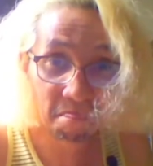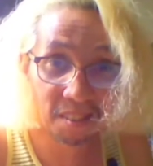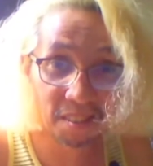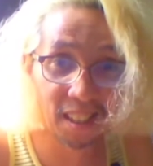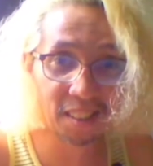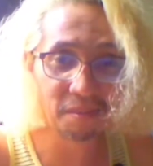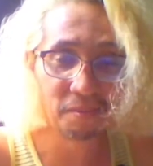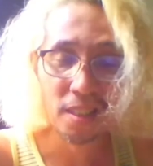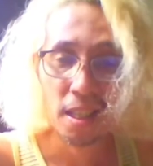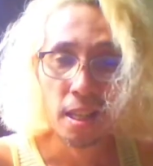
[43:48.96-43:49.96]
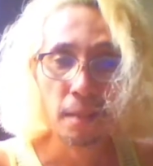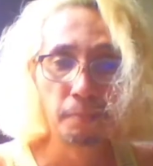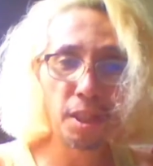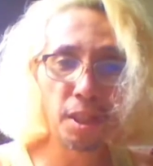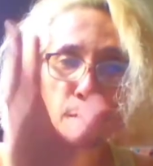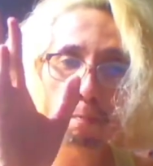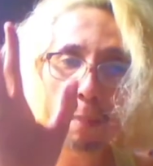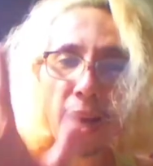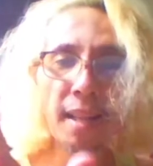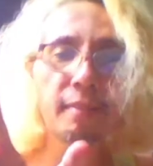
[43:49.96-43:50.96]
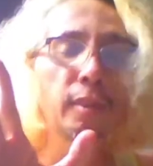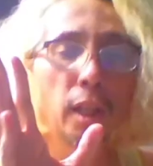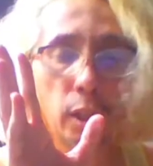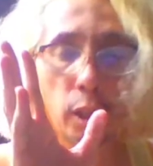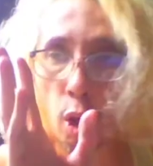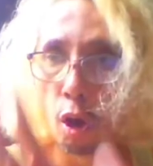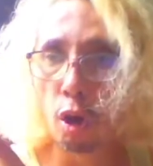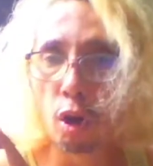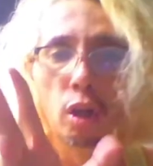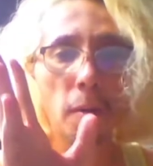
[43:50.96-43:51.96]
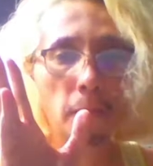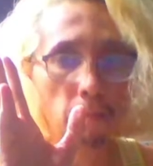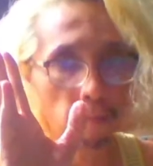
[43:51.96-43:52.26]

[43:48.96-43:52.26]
Alright? Despite the long,